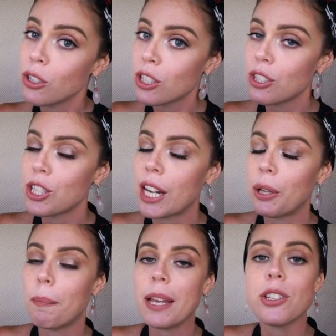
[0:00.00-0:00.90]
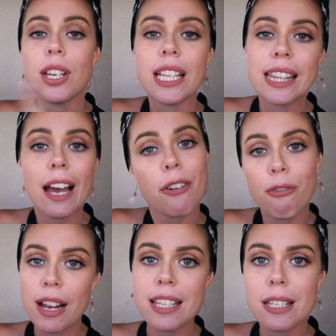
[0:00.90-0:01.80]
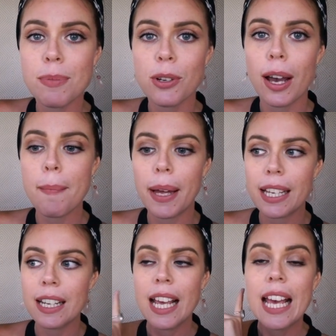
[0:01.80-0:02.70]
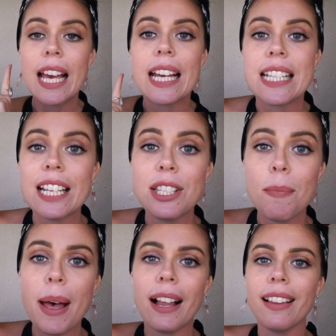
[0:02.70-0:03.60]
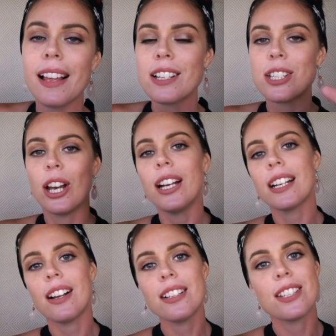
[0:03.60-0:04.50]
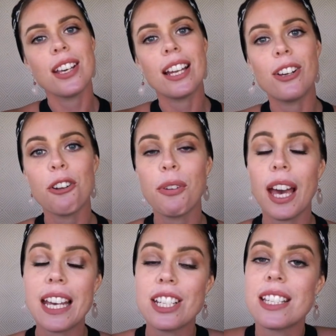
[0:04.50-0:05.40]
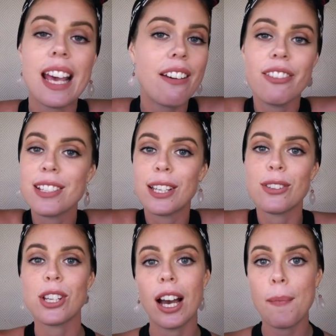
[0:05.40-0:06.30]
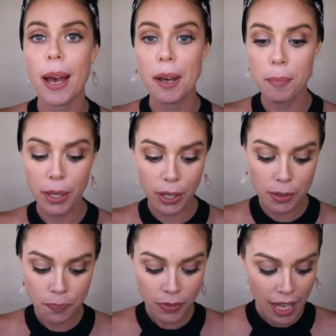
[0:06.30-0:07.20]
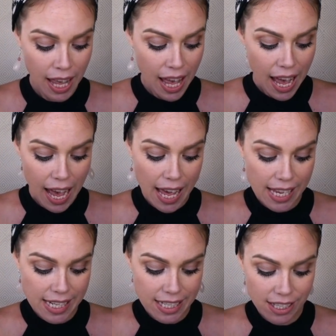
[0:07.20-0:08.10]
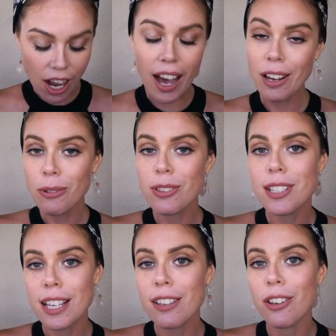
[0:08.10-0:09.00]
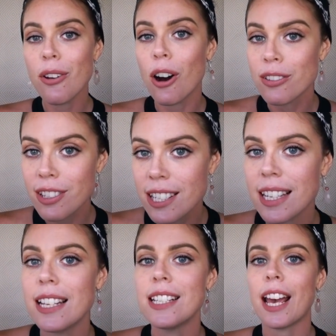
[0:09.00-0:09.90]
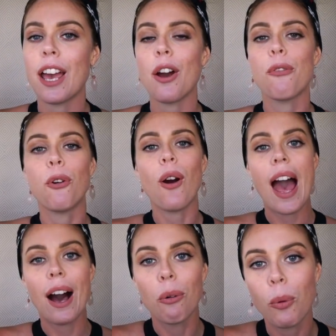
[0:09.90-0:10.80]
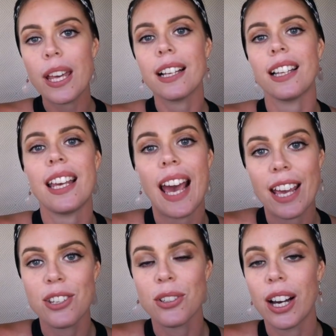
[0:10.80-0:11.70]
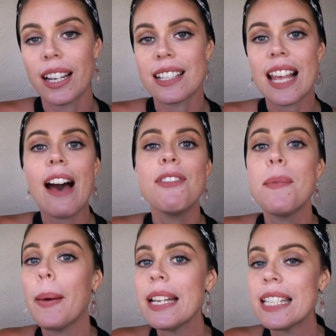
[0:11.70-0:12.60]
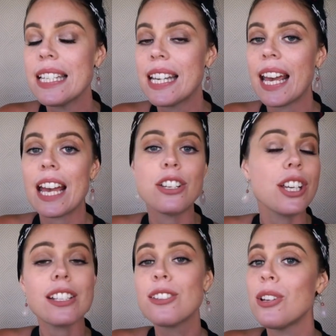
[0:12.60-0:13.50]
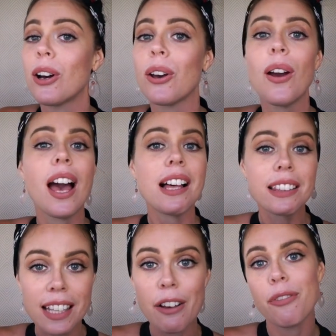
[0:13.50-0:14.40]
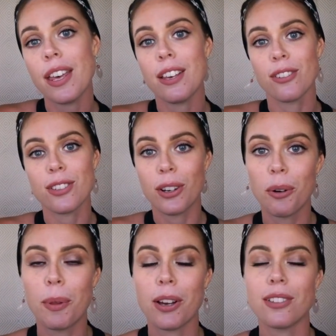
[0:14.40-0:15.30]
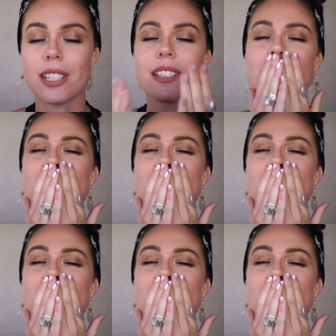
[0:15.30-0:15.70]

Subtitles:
to the channel, make sure you hit that red subscribe button. Touch the bell, turn it on so you get notifications every single time I upload. And I will see you on Sunday for our weekly angel guidance. Have an amazing day, and just know, love heals all blockages.